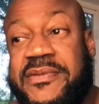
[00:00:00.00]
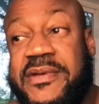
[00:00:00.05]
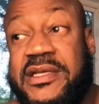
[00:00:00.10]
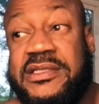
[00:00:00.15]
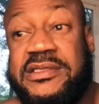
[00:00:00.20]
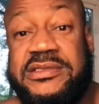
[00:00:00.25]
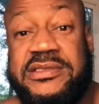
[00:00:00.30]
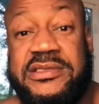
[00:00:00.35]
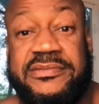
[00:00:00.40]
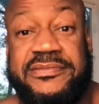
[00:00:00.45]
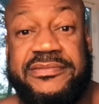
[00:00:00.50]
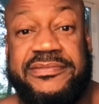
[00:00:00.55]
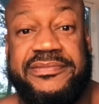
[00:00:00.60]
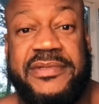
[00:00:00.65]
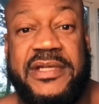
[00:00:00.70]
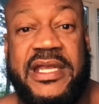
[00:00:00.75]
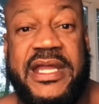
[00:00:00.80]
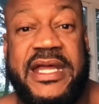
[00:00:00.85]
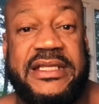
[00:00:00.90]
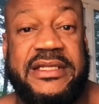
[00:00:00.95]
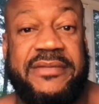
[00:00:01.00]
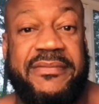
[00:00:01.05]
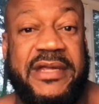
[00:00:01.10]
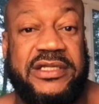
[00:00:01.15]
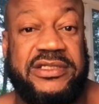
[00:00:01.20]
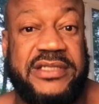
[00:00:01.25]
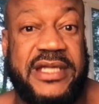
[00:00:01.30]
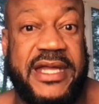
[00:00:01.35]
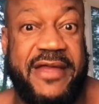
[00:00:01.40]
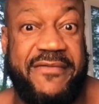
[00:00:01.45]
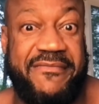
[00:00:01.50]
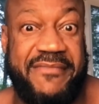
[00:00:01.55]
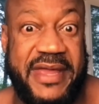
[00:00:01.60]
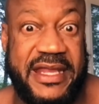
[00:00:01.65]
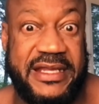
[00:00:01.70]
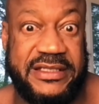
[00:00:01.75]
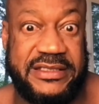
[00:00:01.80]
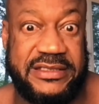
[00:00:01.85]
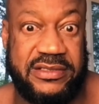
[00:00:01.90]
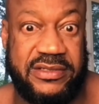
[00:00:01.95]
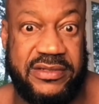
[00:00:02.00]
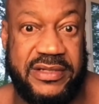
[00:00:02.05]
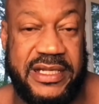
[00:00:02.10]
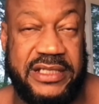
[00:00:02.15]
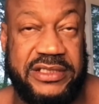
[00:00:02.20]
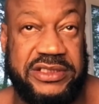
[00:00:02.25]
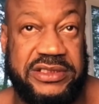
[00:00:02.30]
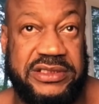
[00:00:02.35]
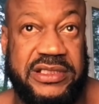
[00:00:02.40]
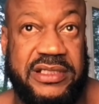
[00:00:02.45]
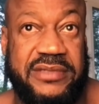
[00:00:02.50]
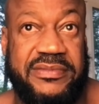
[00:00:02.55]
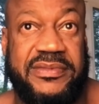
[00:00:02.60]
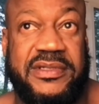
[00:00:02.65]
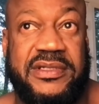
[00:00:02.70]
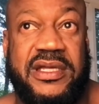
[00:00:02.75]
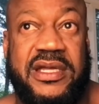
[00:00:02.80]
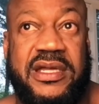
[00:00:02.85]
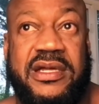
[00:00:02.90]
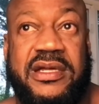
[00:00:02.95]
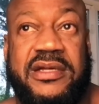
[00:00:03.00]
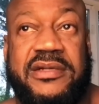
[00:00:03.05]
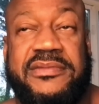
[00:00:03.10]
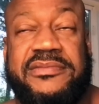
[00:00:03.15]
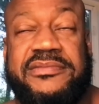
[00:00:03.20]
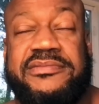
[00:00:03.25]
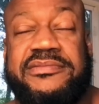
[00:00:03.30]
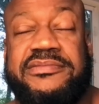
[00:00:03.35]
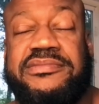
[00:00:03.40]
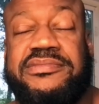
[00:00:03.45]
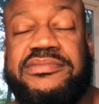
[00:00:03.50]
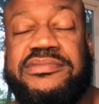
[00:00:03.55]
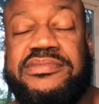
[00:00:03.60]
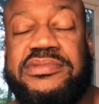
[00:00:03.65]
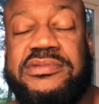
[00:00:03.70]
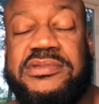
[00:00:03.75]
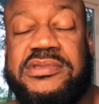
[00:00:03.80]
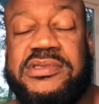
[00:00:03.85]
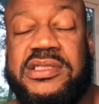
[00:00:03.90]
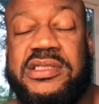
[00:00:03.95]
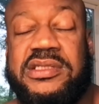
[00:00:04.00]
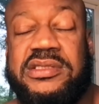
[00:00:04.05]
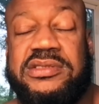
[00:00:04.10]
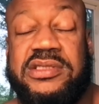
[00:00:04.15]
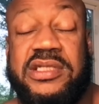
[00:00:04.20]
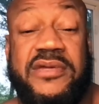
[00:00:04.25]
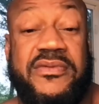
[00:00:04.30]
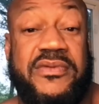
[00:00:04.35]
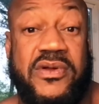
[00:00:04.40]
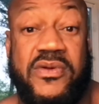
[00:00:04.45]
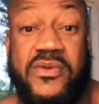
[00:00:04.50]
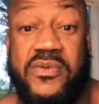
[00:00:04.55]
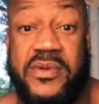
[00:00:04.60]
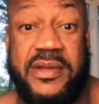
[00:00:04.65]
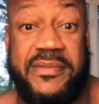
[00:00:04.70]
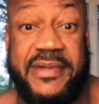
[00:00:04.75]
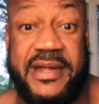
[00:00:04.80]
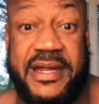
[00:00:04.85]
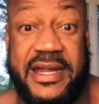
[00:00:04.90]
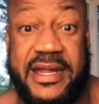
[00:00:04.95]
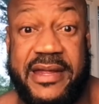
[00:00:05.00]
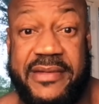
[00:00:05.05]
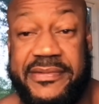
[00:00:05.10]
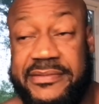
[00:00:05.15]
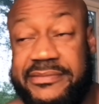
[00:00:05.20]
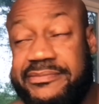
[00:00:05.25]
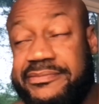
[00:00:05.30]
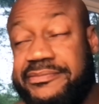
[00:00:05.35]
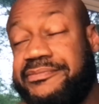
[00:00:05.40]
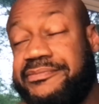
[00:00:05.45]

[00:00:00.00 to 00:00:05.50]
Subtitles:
and some, I like to make sure I have medicine on that ship, because you never know what might happen.